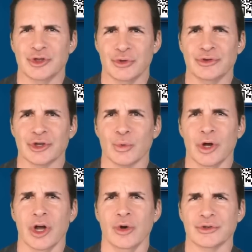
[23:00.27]
Jr. will
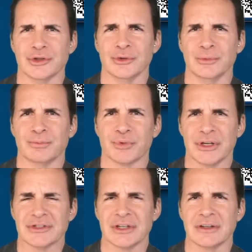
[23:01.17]
go to
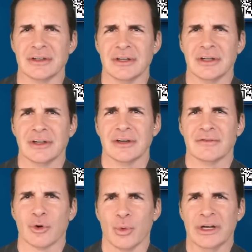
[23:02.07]
prison
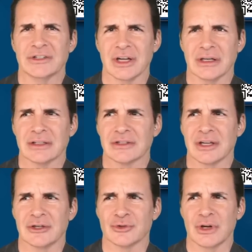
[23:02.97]
for what he's done to this
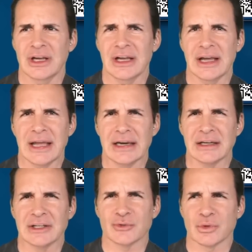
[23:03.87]
country and
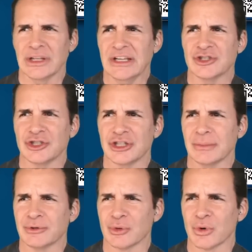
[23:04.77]
his
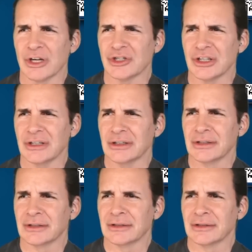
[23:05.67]
relationship to Russia?
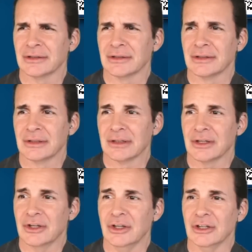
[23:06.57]

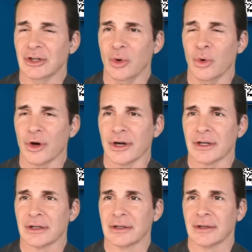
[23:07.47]
Good Lord.
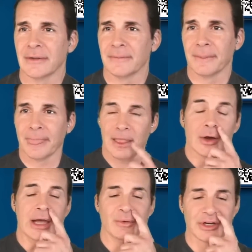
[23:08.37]

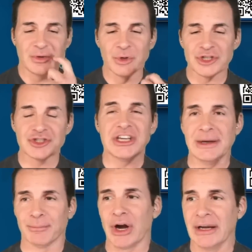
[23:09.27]
Okay, we're, we're just
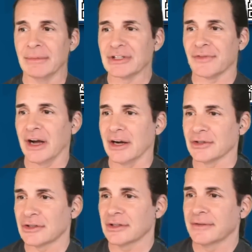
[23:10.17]
seeing brain
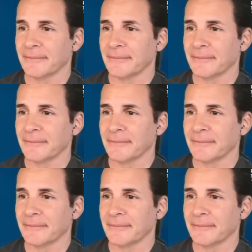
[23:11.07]
misfires.